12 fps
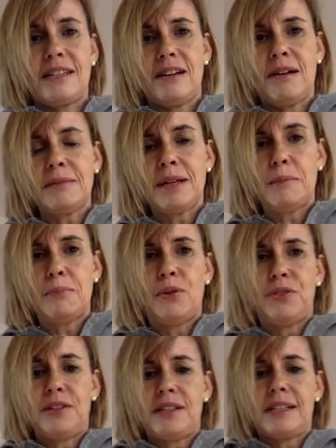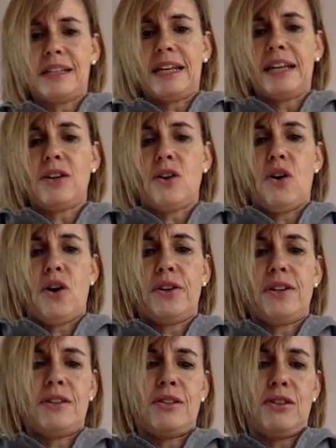Now I'm going to put this link
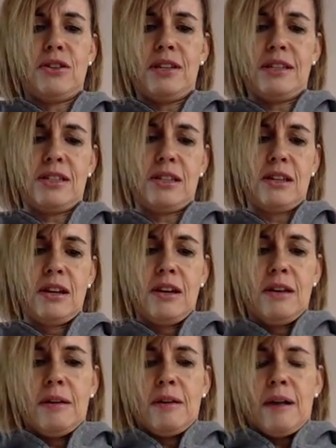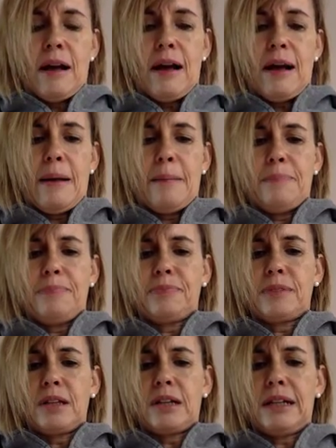onto this
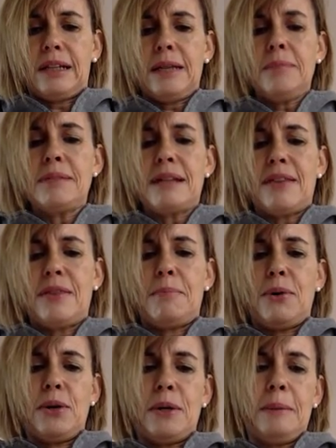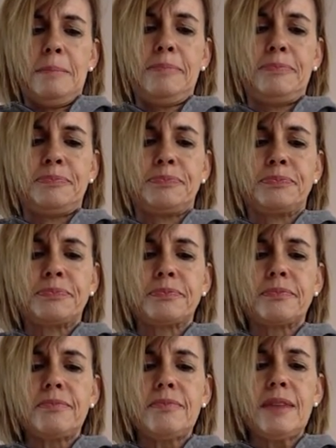clip down the bottom,
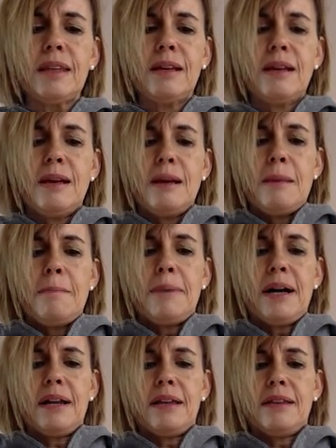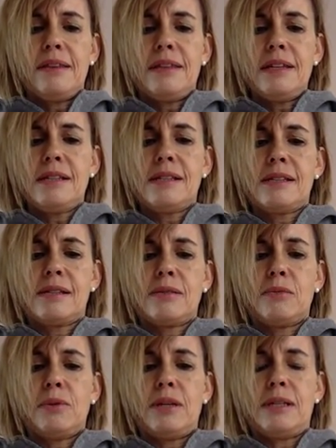but
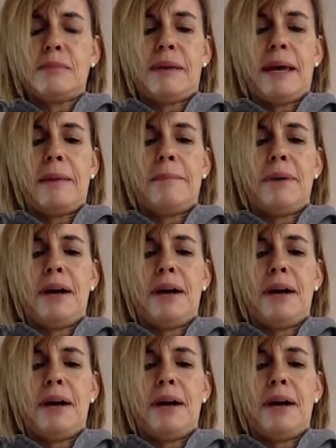this was made